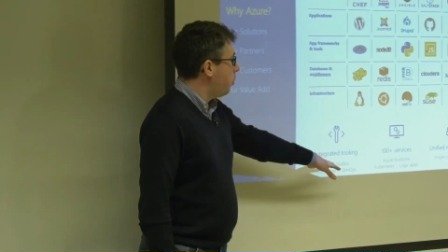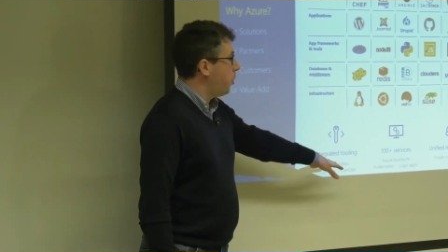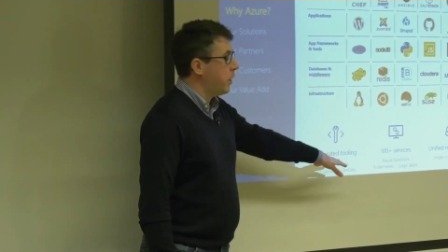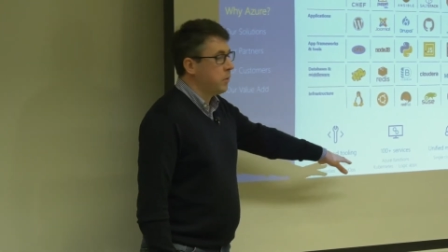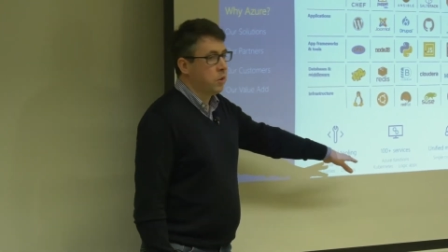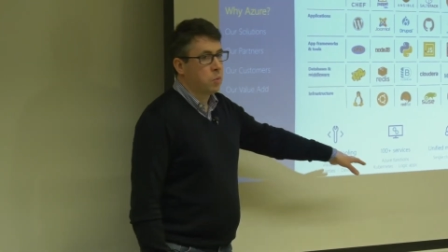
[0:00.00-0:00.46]
it
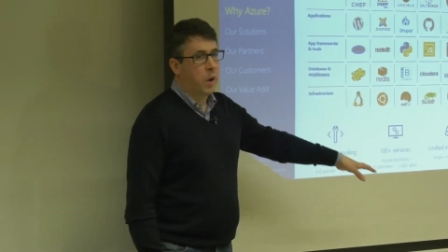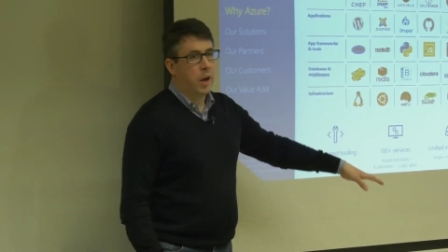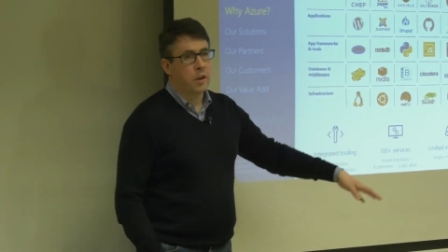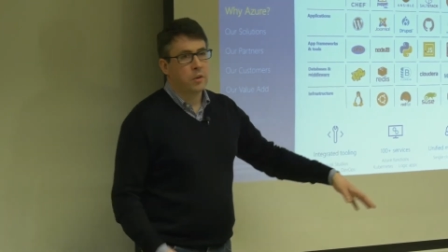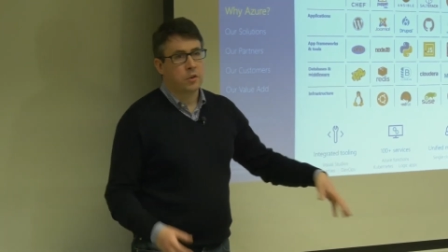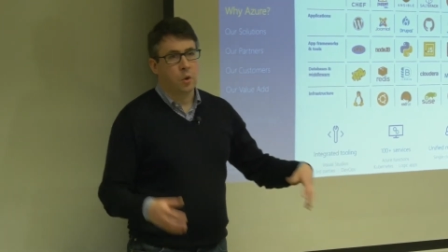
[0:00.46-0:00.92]
brings as
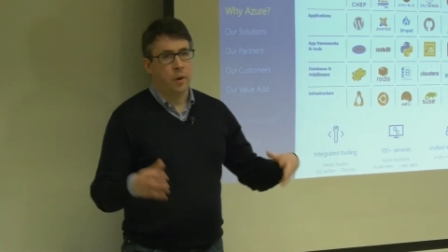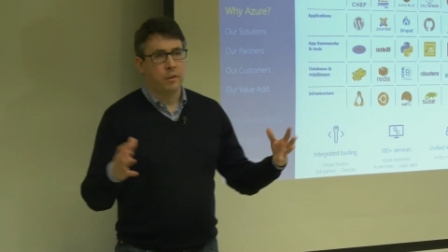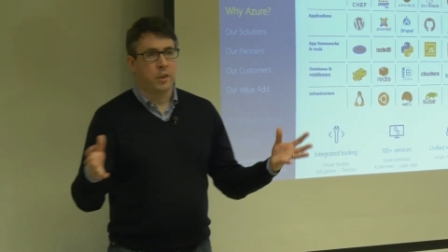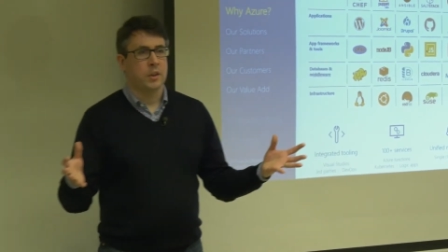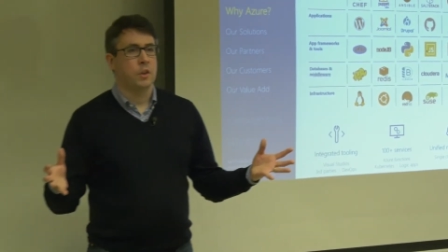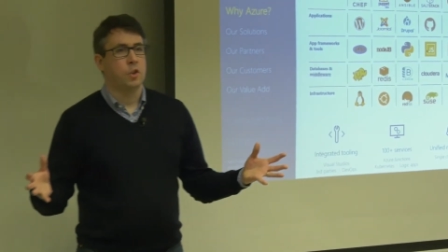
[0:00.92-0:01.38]
well. So
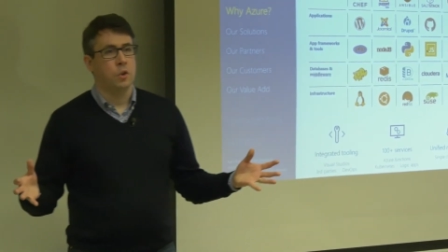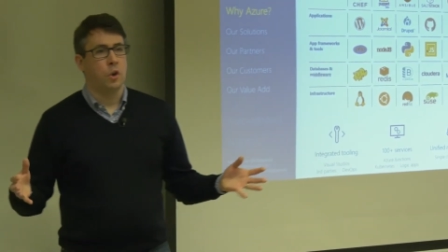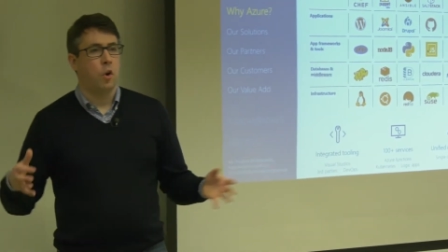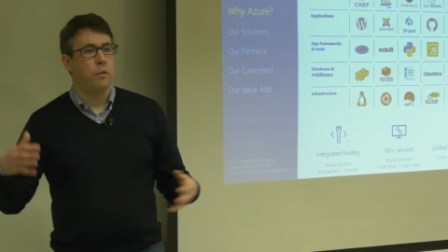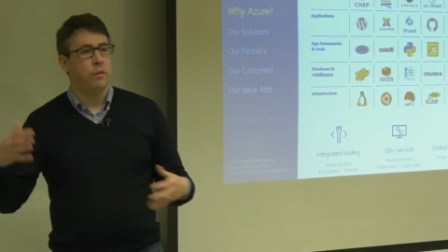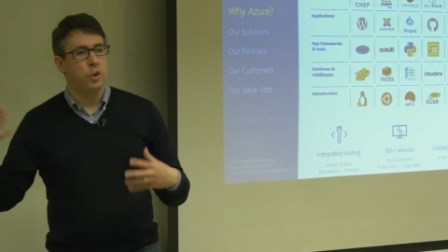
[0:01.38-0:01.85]
everything that you
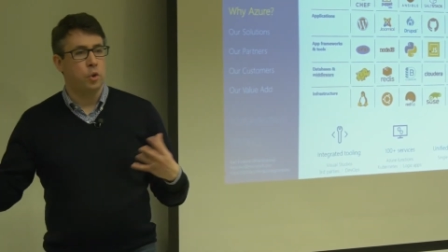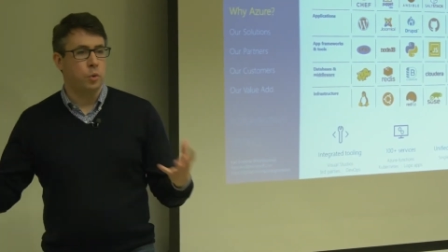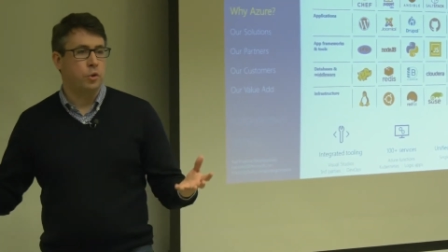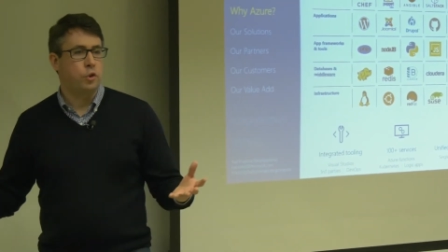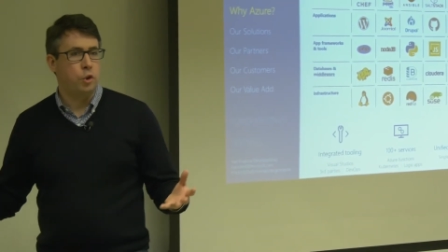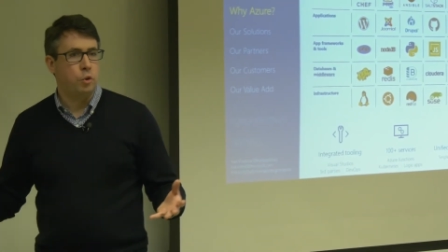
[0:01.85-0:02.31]
know, Visual
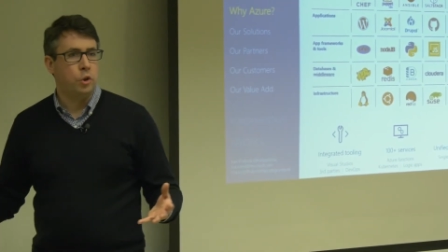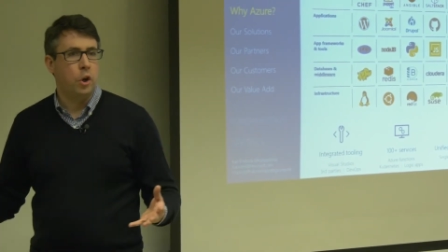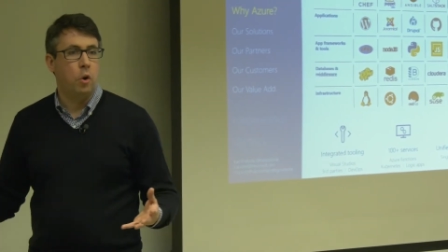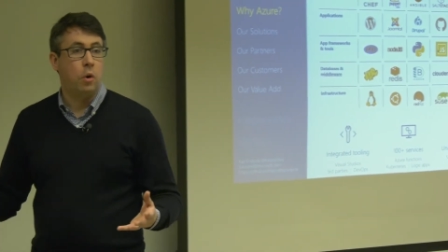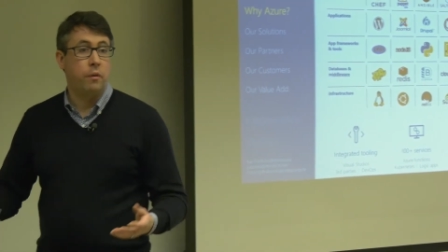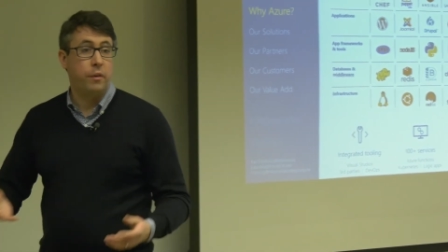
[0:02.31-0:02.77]

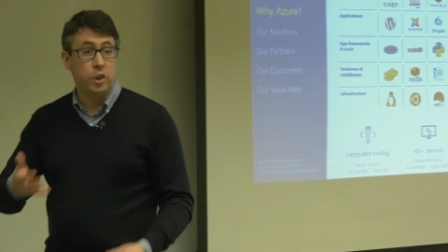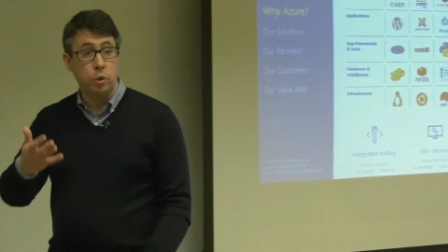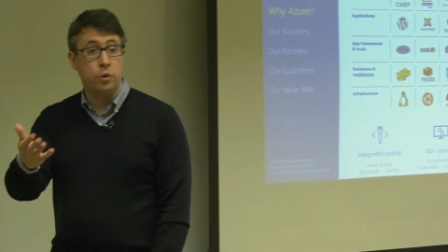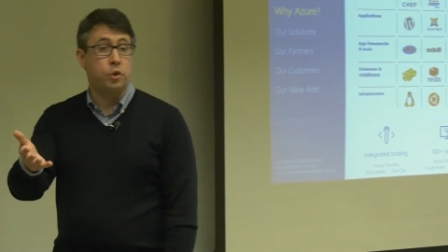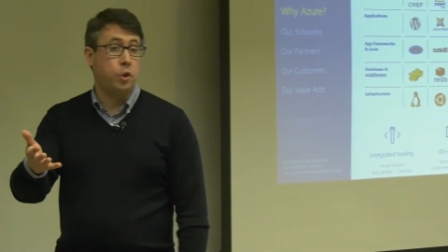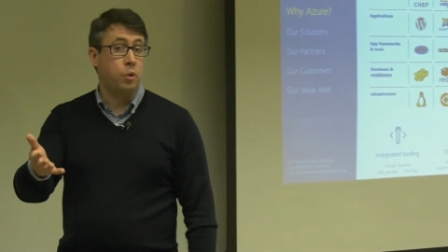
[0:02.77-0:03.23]
Studio.
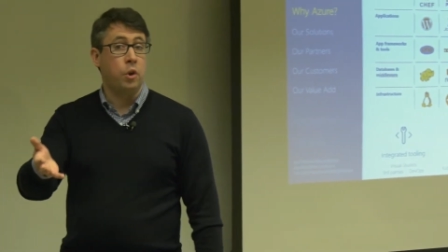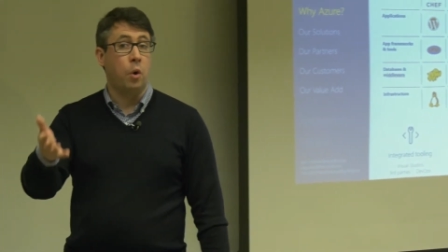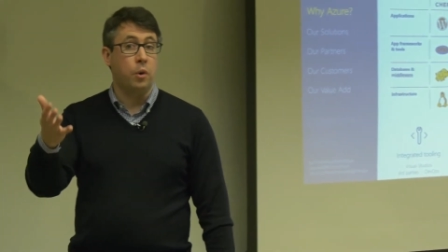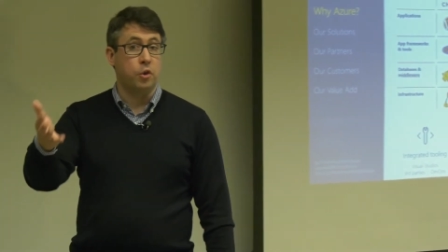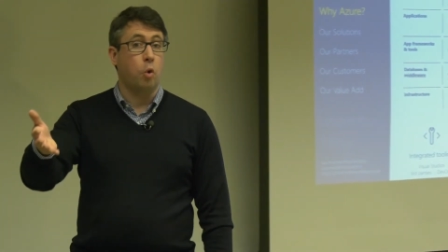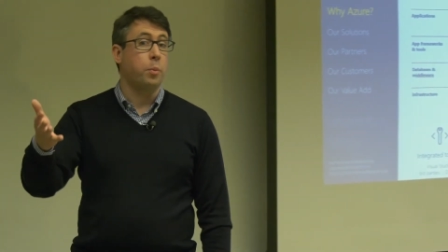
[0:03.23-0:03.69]
Visual
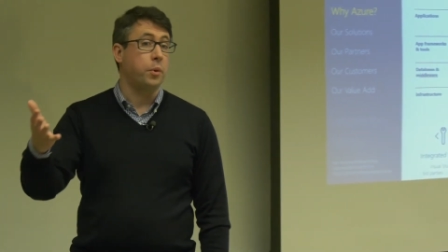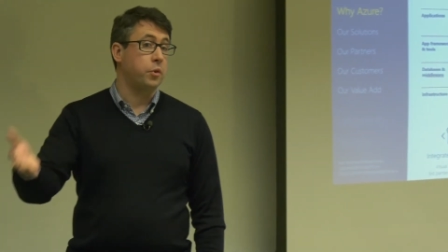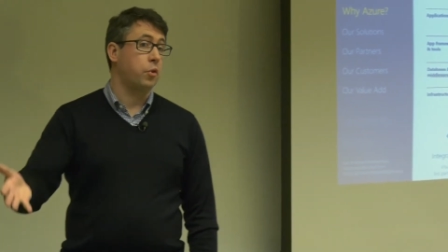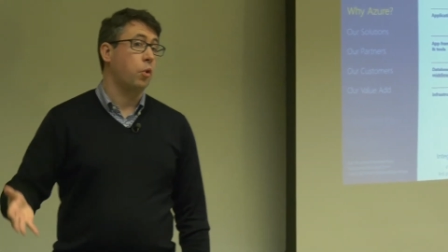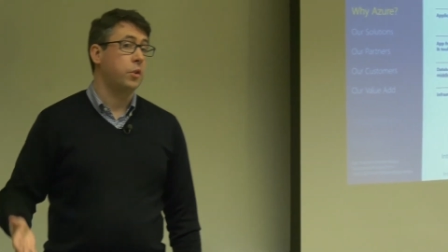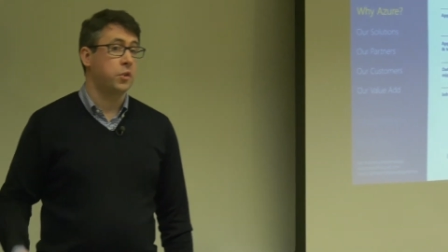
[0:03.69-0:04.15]
Studio is open
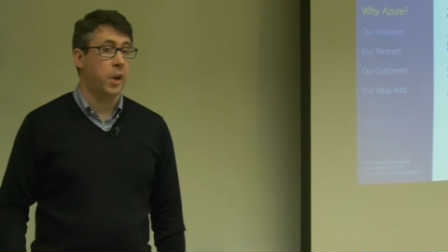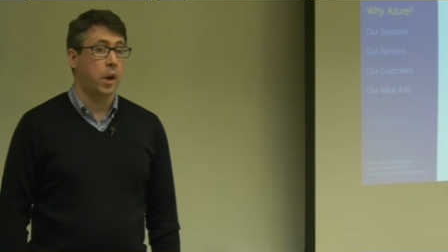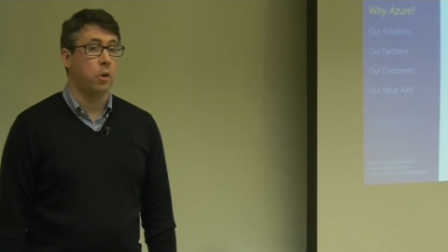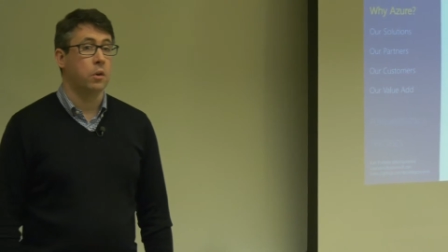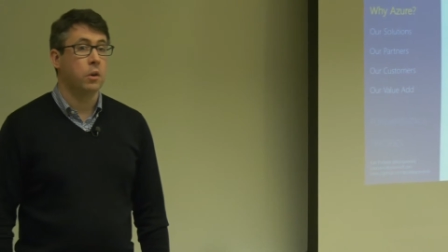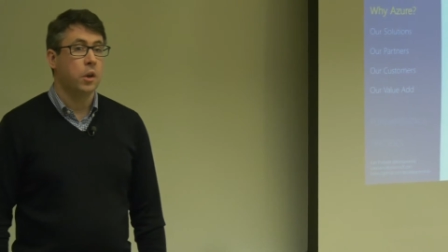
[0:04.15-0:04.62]
source now.